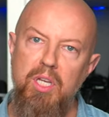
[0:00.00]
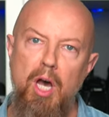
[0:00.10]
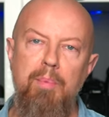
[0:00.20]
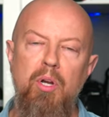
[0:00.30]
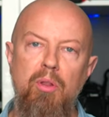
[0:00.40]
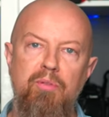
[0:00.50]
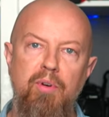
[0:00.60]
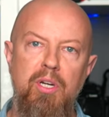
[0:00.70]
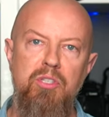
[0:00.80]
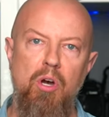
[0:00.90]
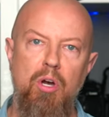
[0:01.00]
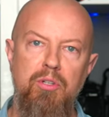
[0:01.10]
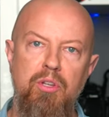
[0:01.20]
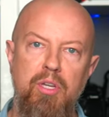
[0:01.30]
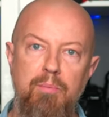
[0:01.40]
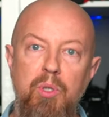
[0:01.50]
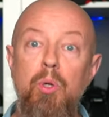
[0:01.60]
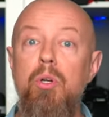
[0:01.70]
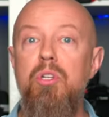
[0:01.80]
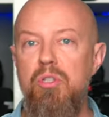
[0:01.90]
copied all the footage onto the computer,